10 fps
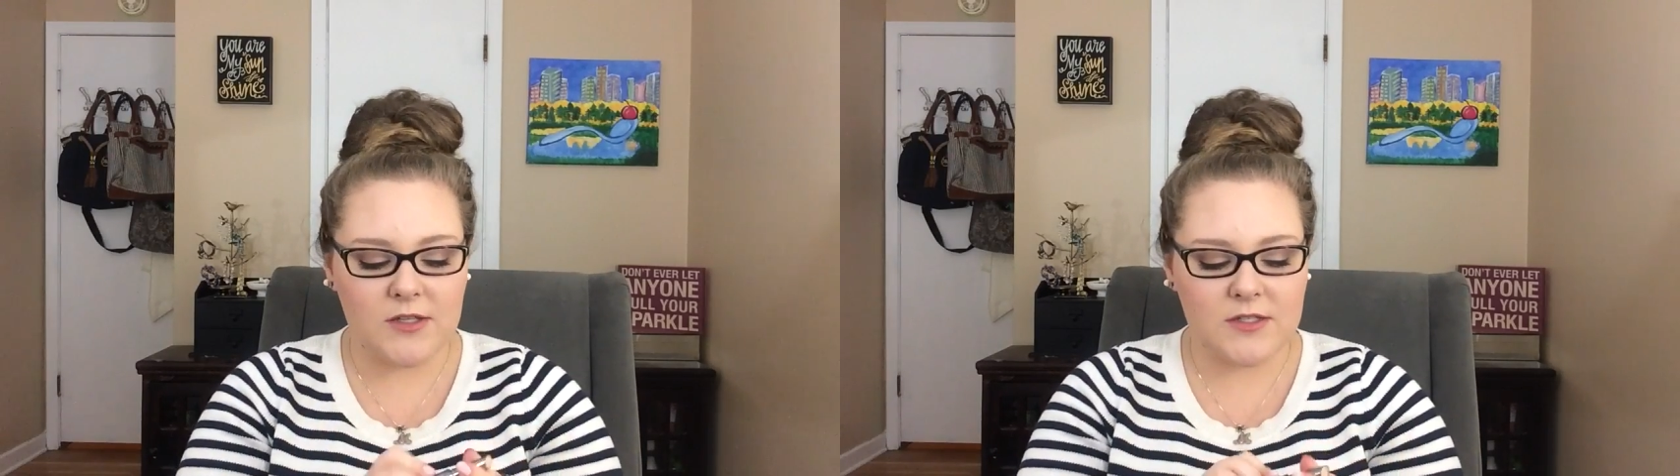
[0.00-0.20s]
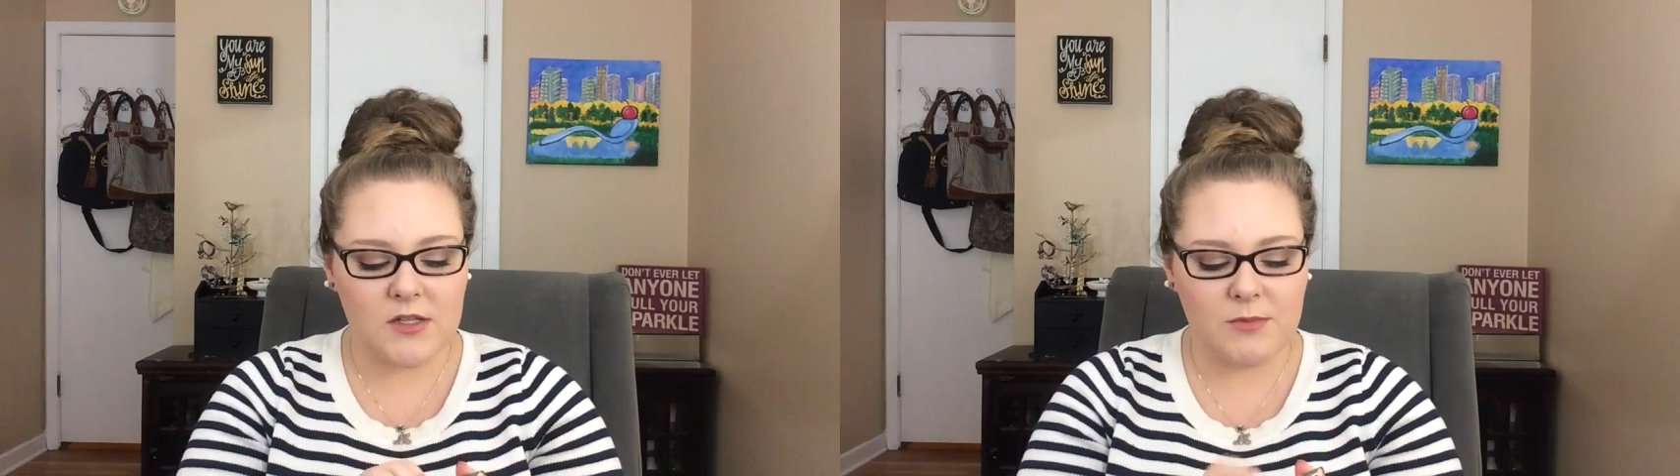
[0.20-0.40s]

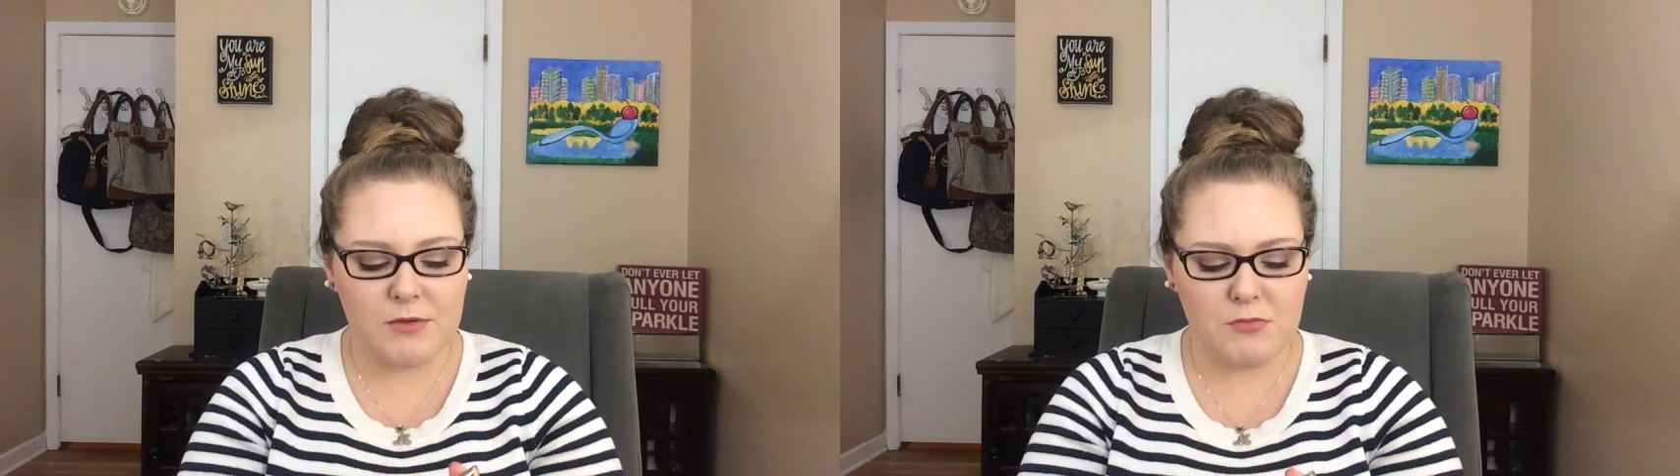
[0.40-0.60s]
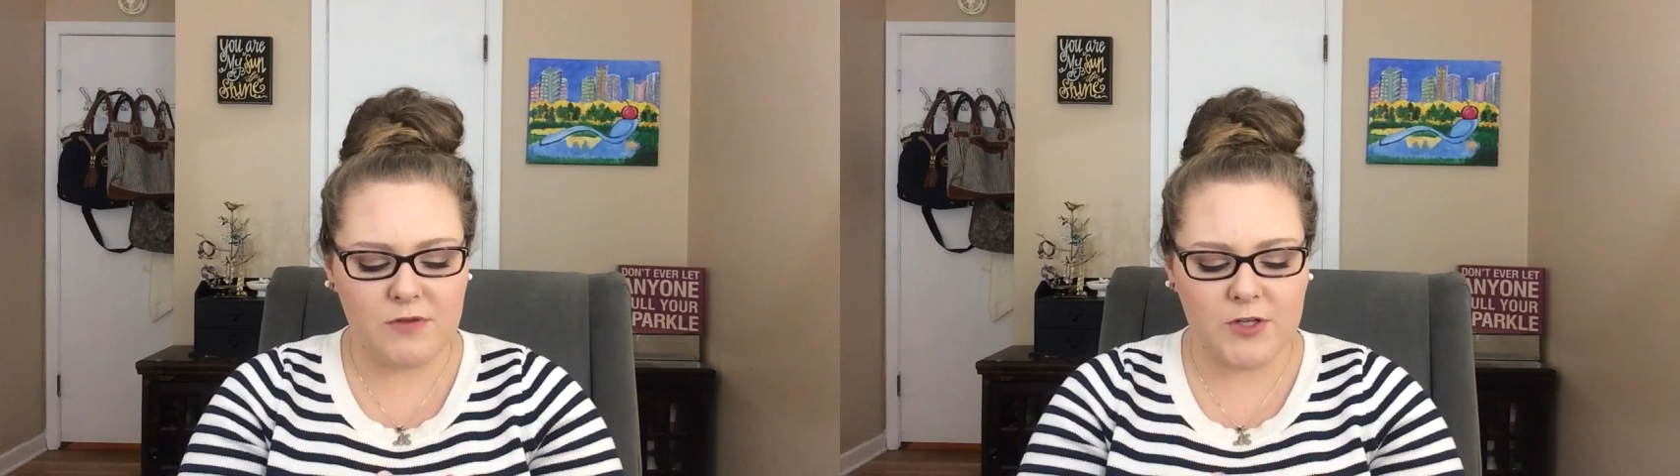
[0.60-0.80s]
It's a little
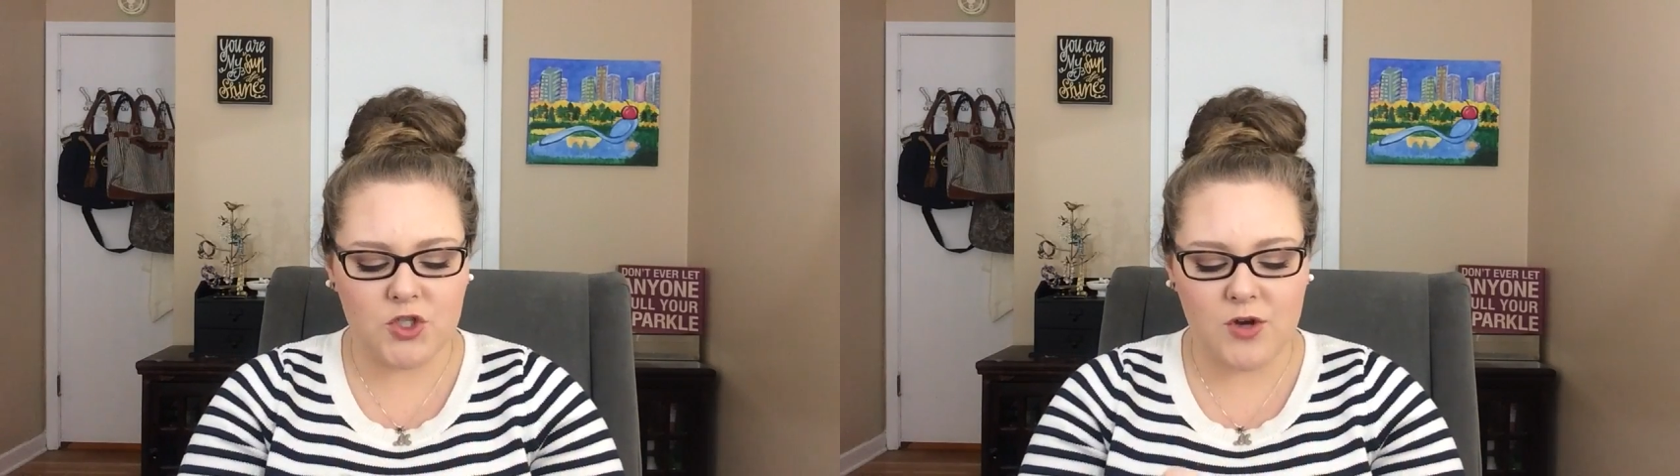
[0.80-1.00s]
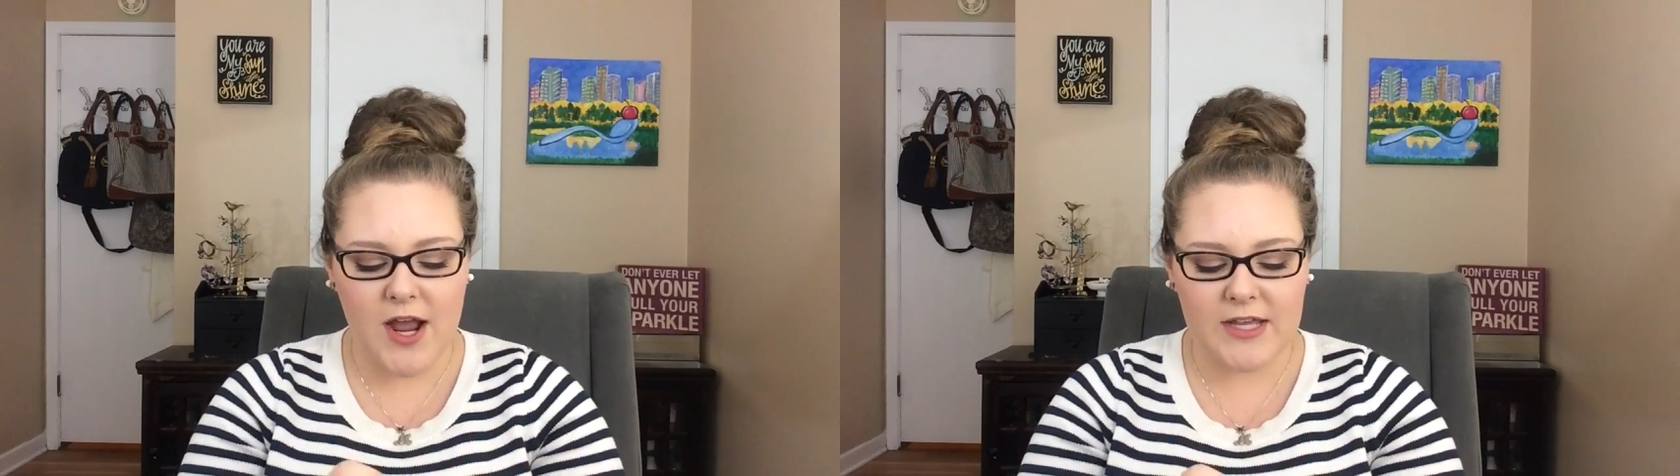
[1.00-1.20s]
bit more of a
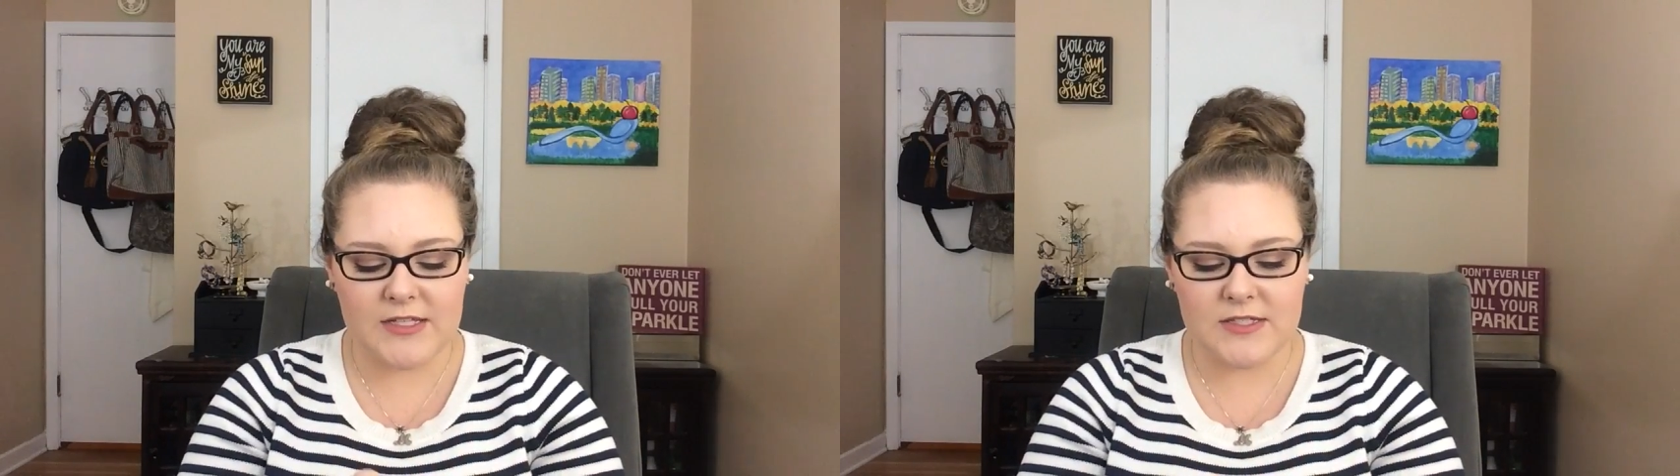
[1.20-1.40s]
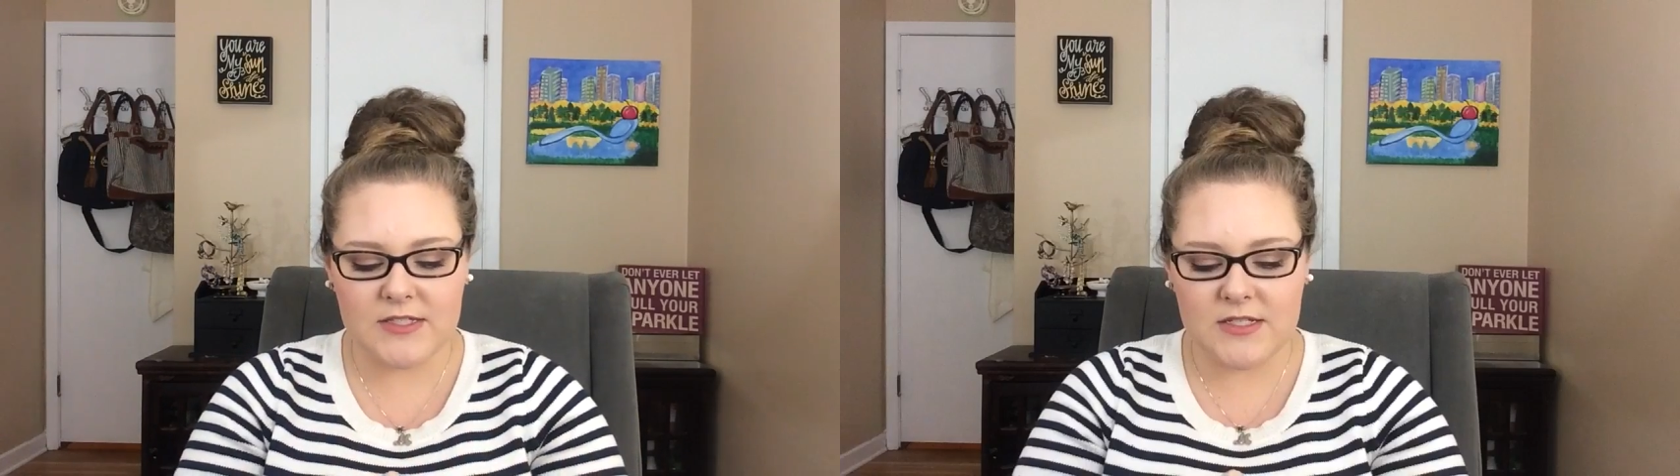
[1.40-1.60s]
dry
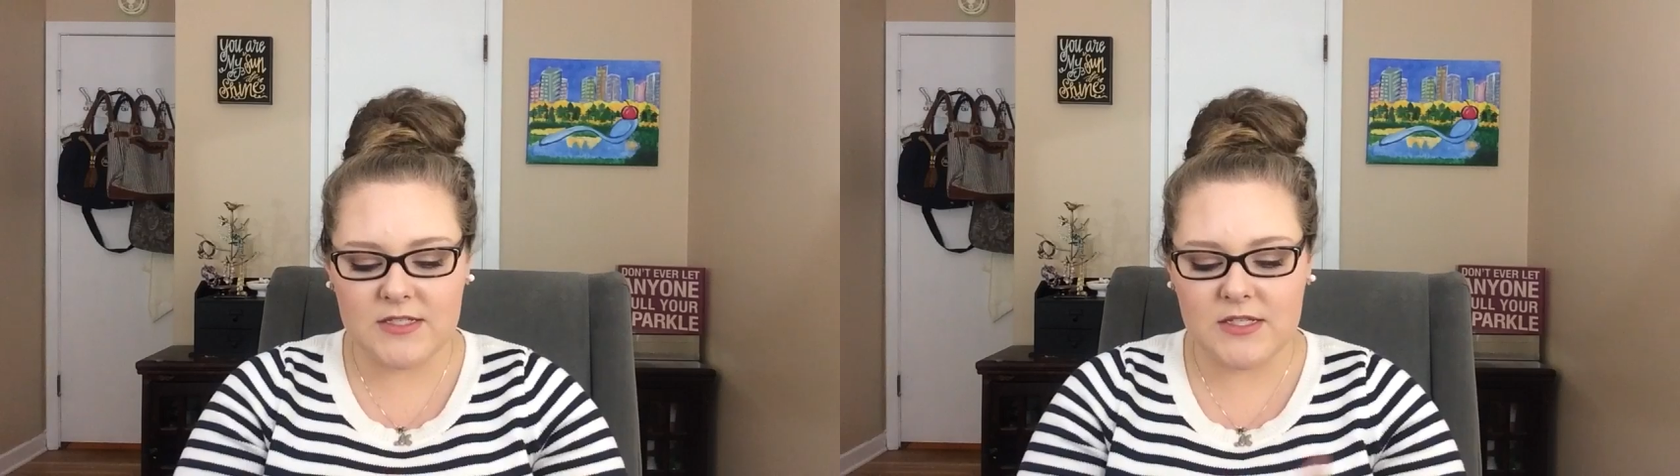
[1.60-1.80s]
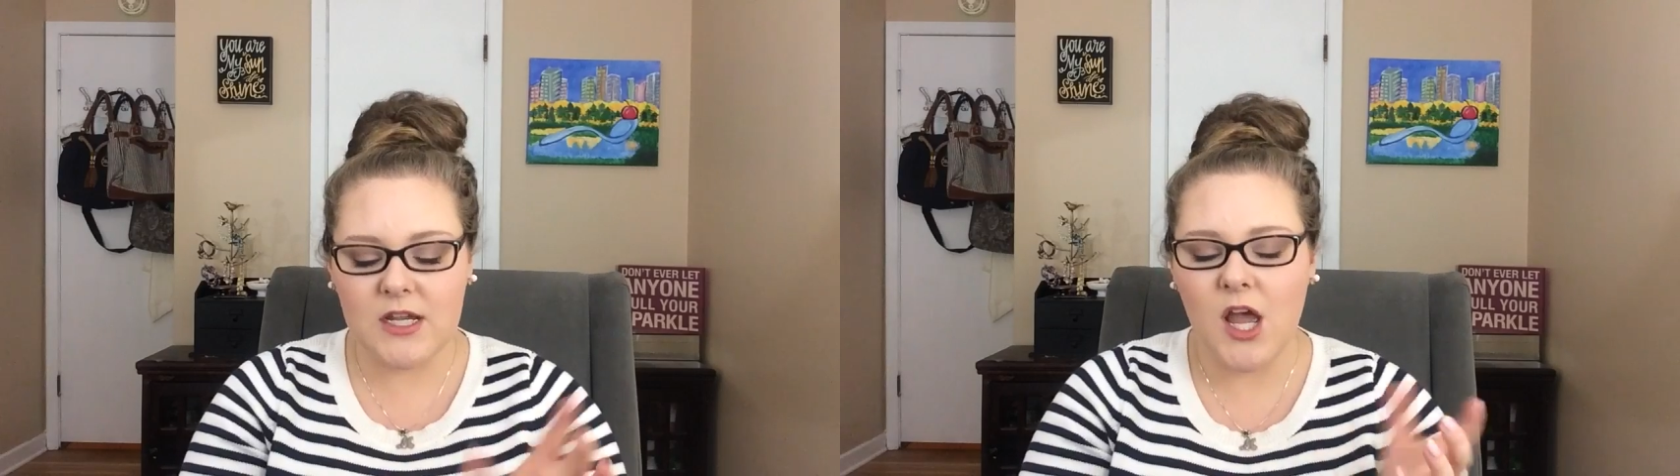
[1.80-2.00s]

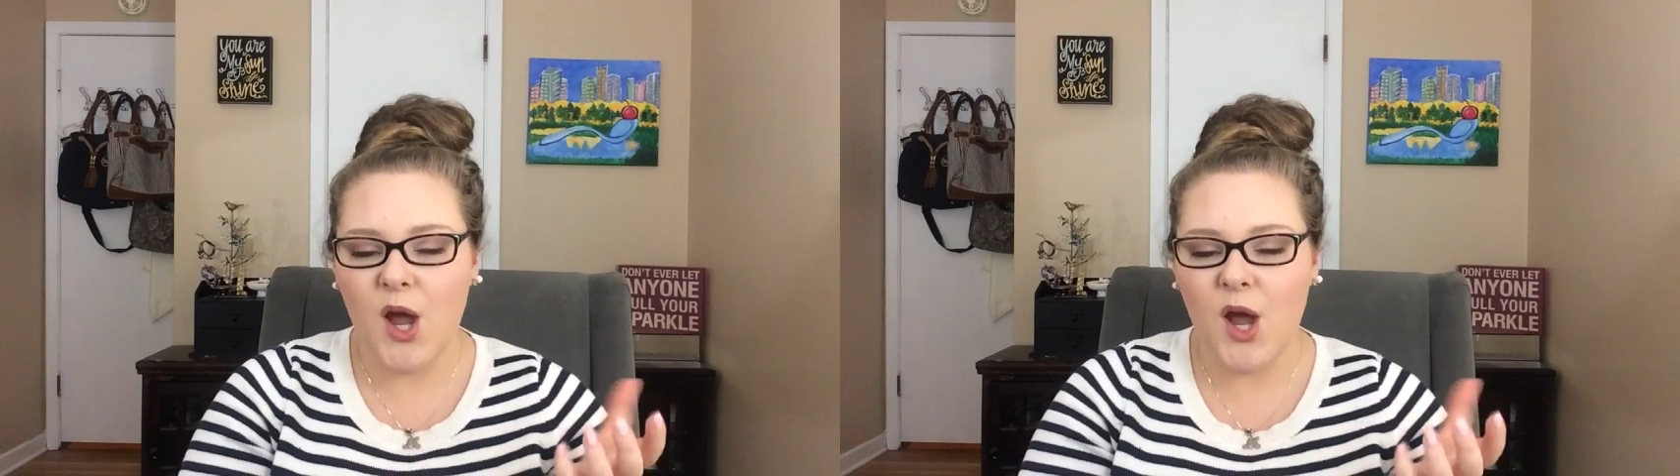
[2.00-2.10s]
consistency,